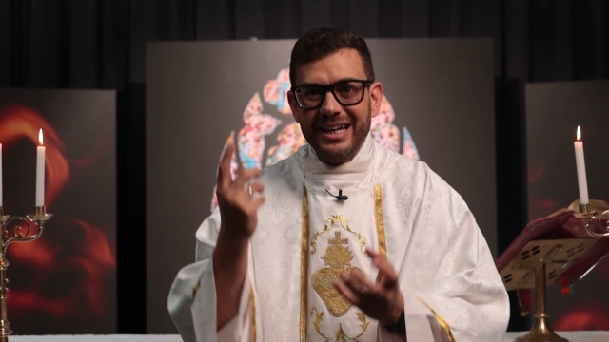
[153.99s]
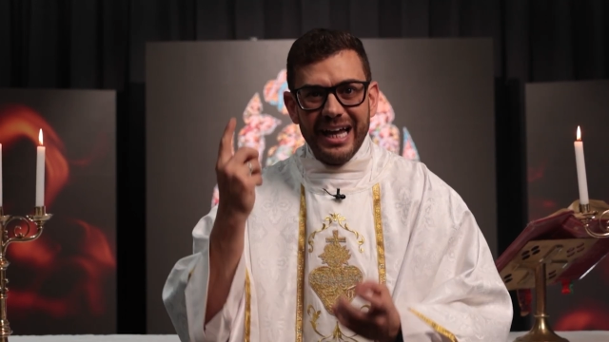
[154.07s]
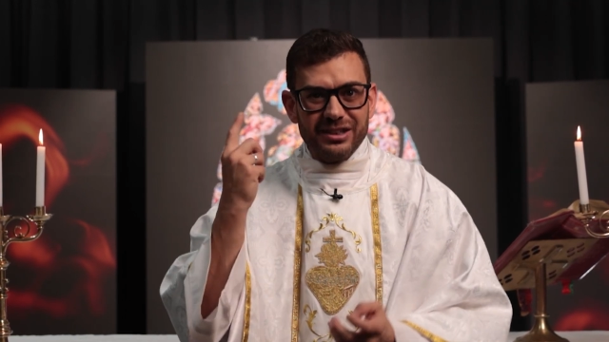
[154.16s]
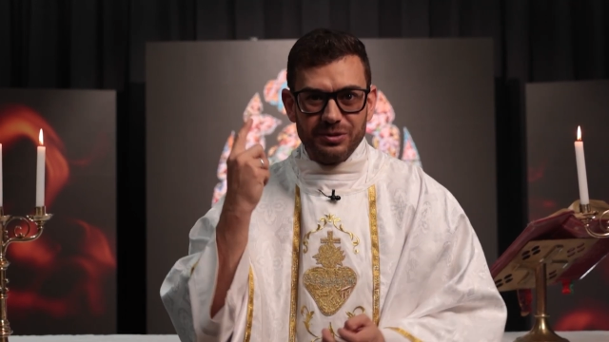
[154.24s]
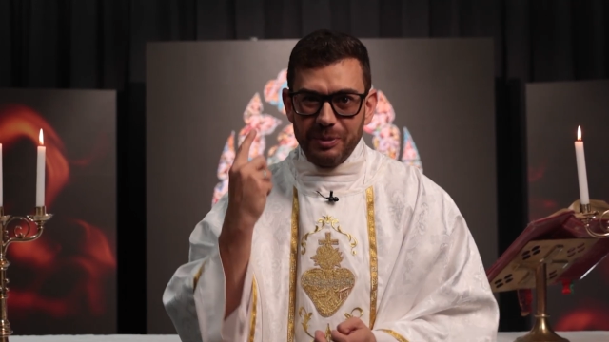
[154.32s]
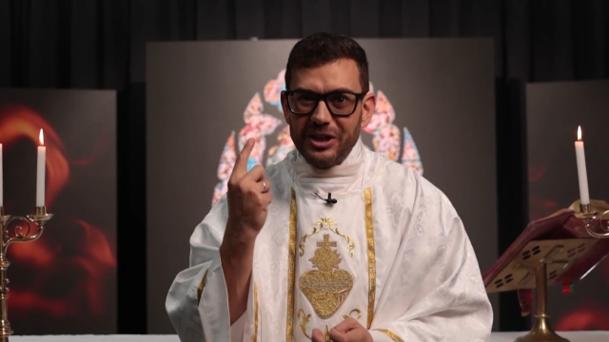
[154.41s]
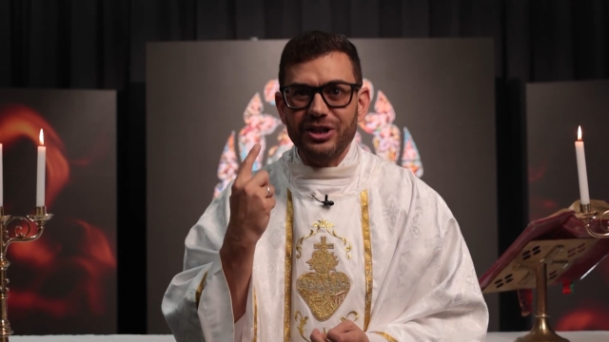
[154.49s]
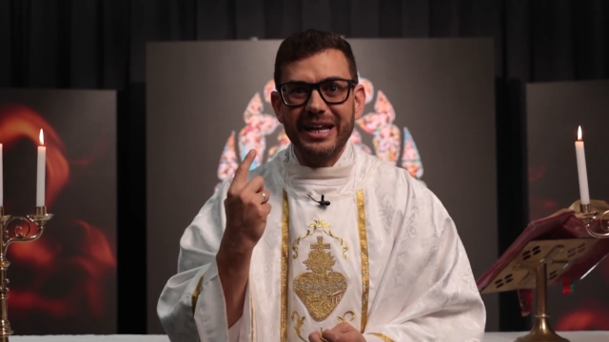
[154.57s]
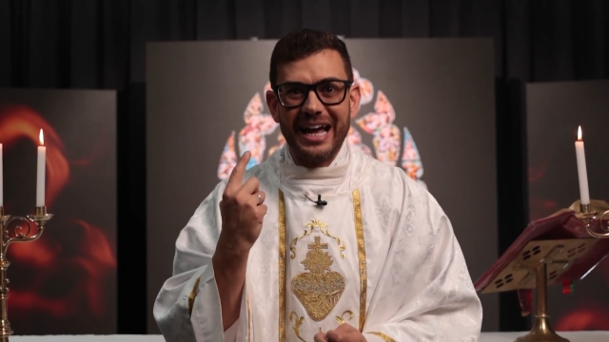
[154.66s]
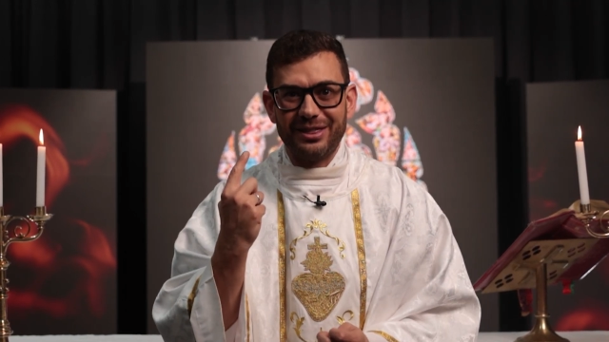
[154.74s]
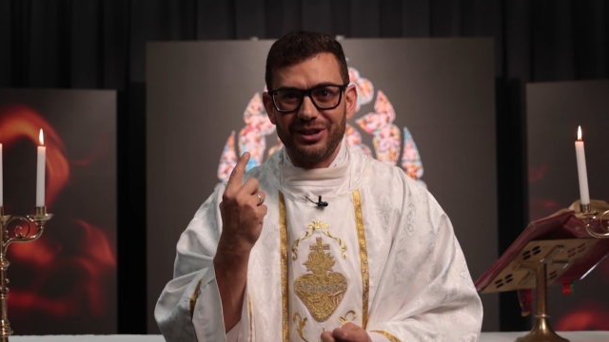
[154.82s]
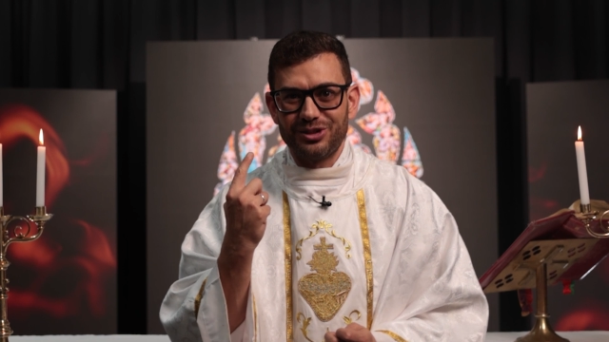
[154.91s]
especially
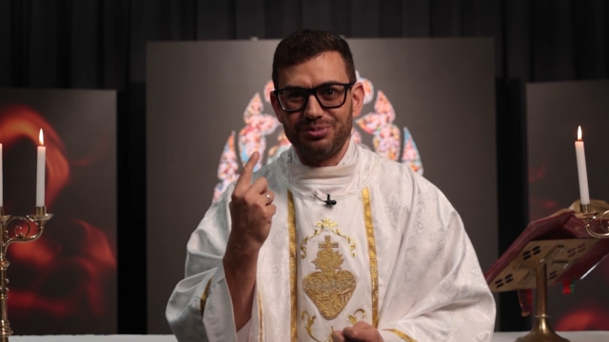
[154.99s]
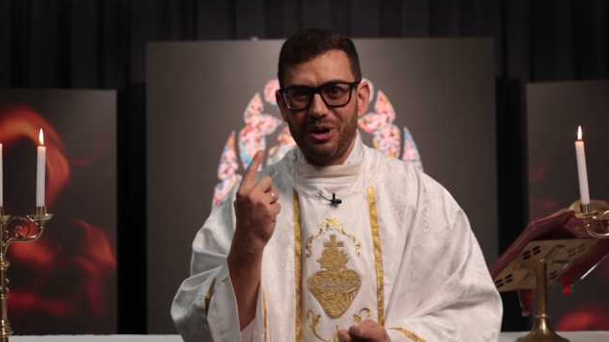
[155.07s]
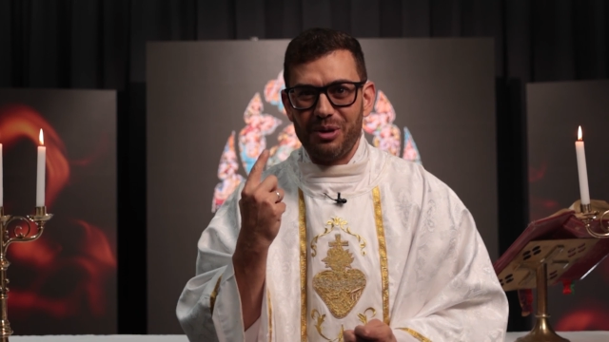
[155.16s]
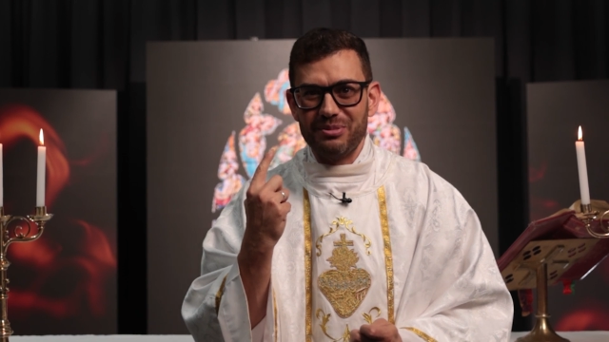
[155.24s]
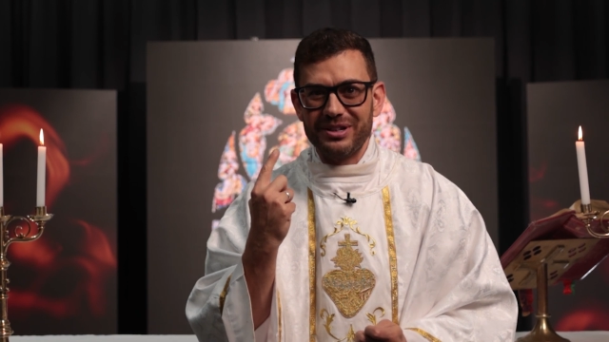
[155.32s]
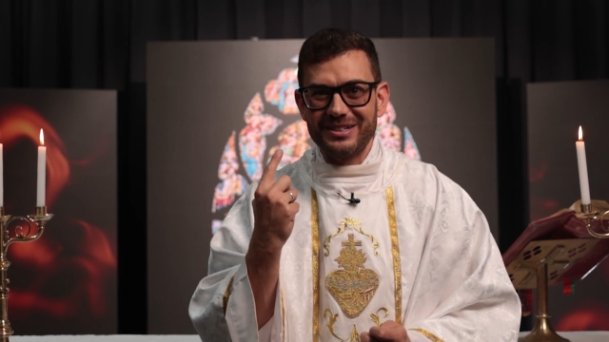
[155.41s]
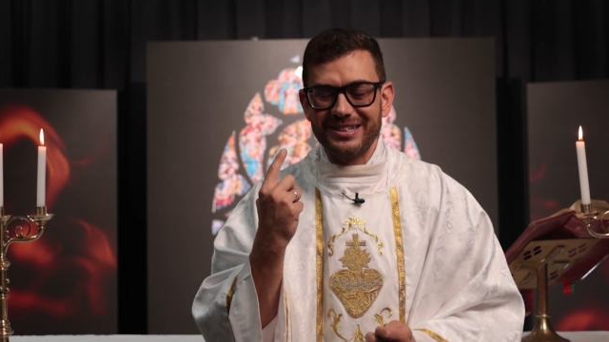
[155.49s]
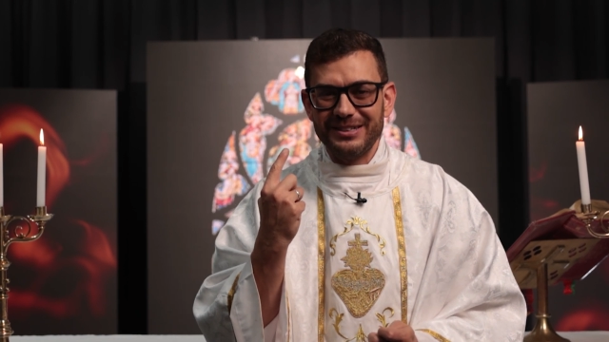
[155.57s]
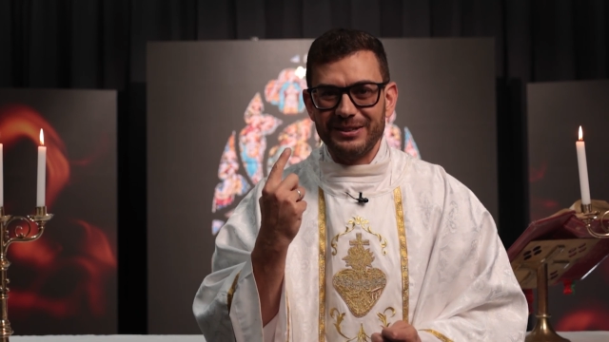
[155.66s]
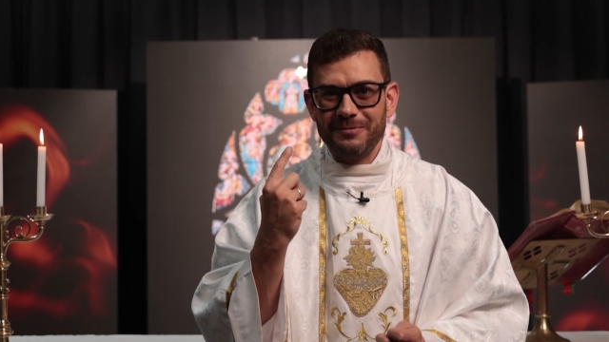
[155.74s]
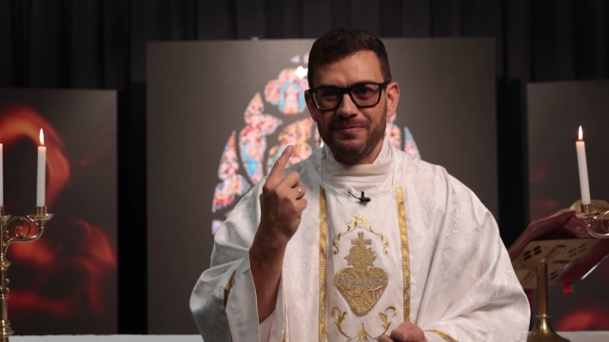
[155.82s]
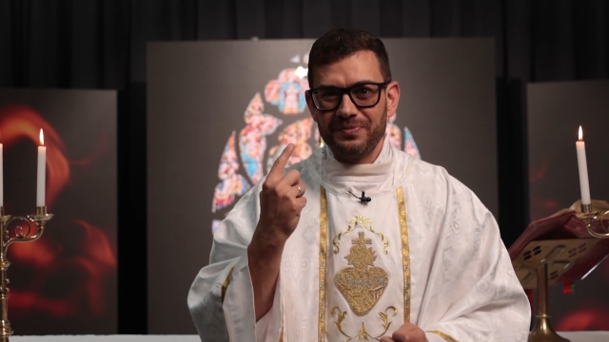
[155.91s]
at this moment.
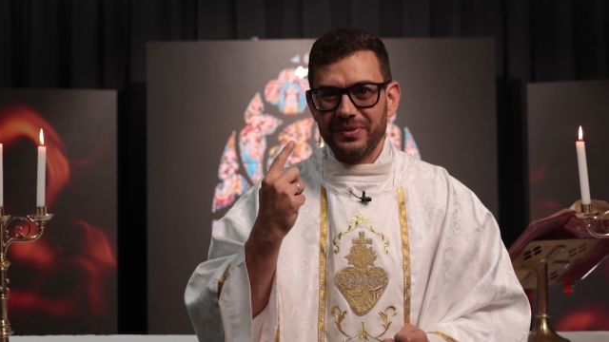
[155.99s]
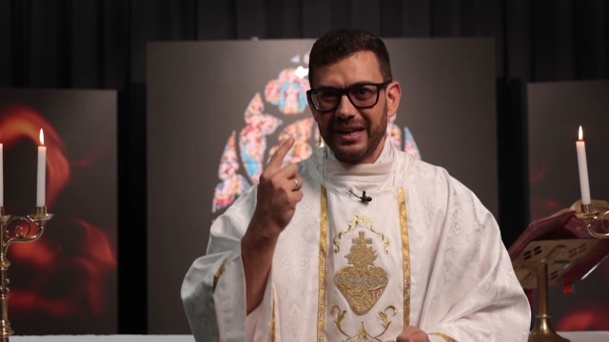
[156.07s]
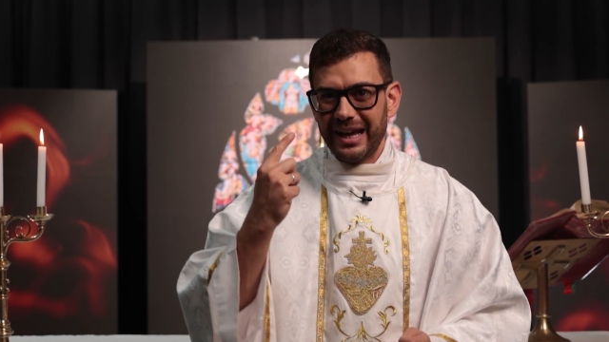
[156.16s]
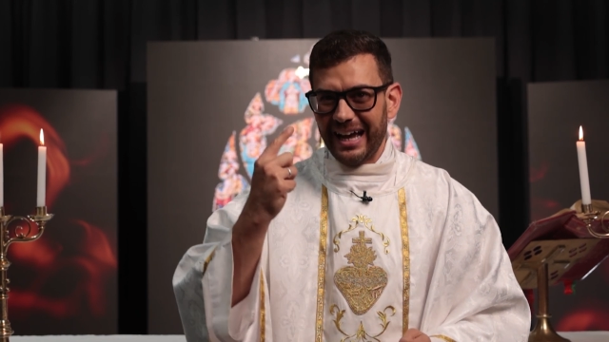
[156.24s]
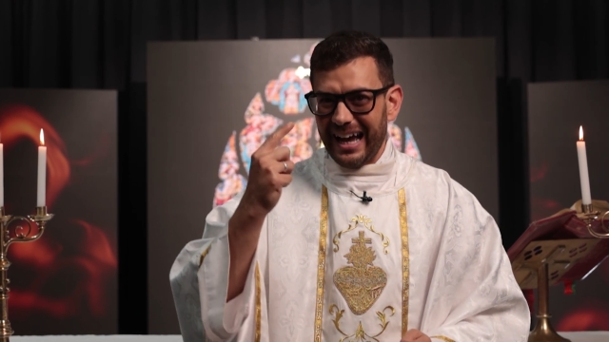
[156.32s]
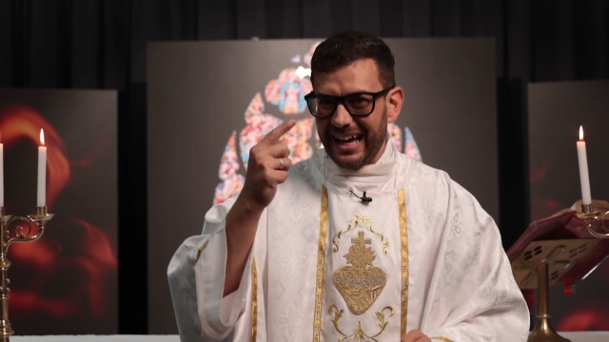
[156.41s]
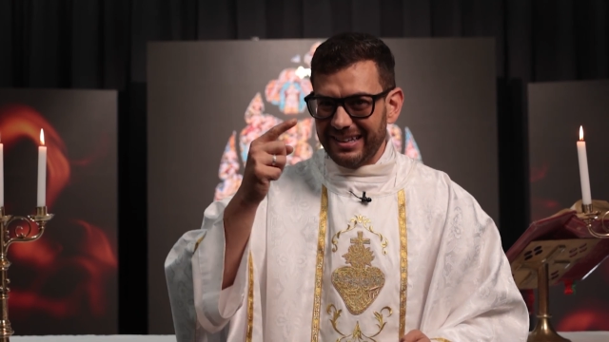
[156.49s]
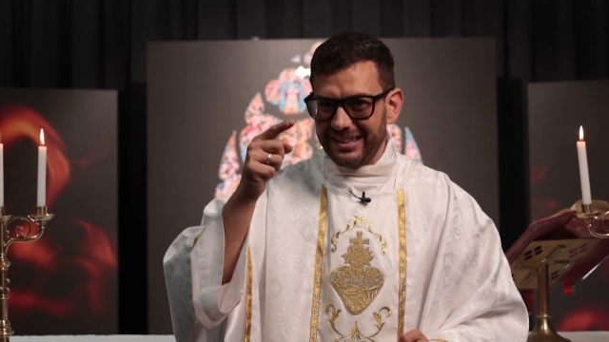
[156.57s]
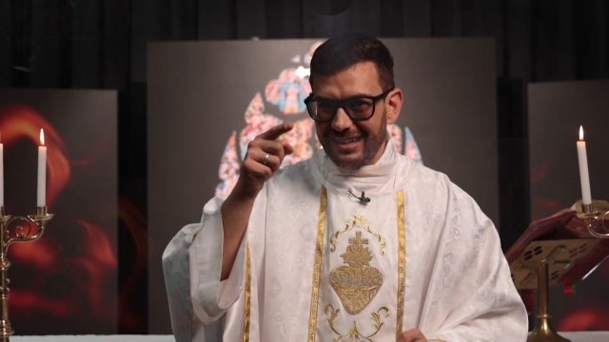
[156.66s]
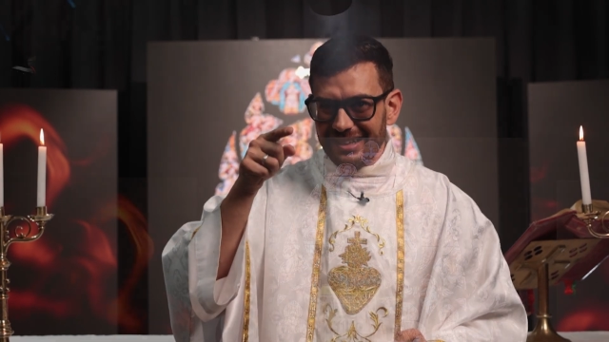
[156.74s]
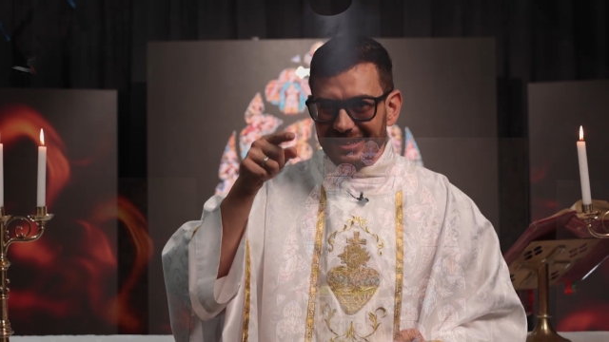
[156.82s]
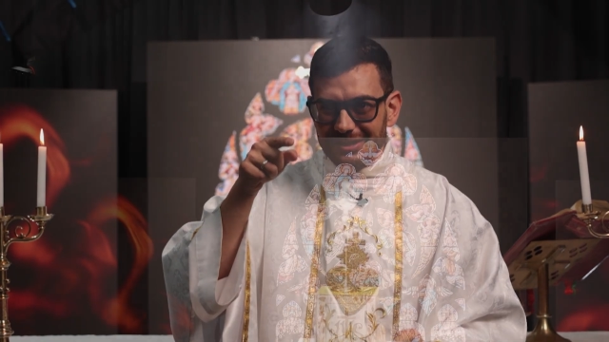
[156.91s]
And
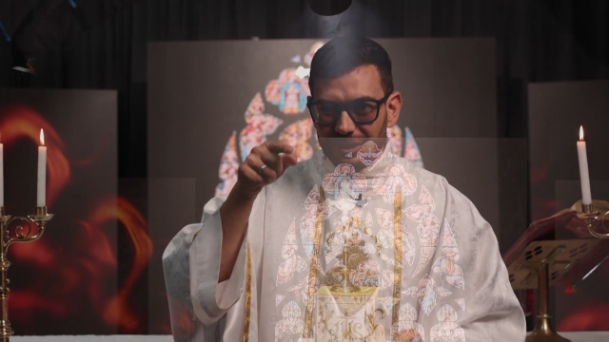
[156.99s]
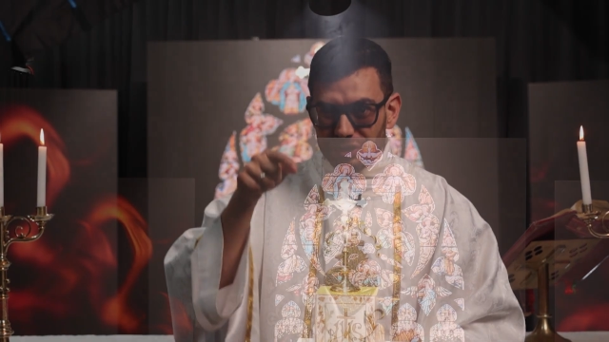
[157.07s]
the